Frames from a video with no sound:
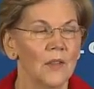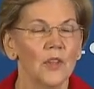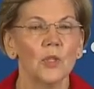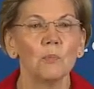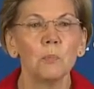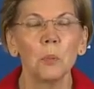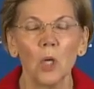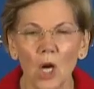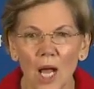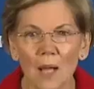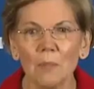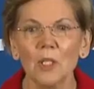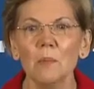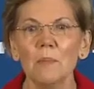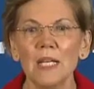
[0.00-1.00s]
The
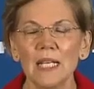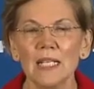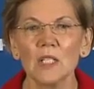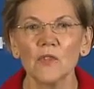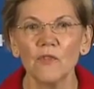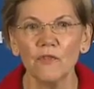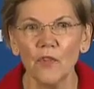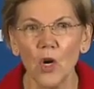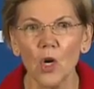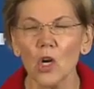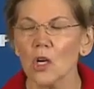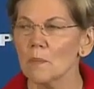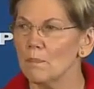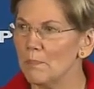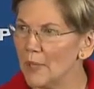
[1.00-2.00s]
problem is
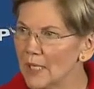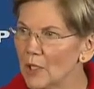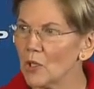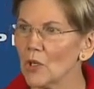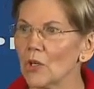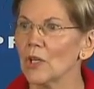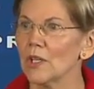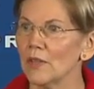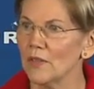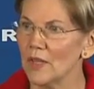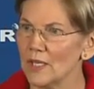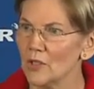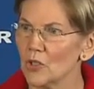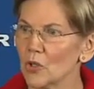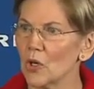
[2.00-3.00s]
far bigger
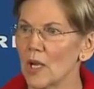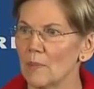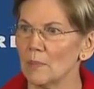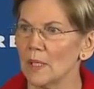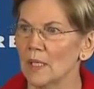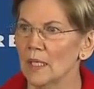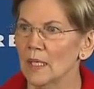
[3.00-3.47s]
than Trump.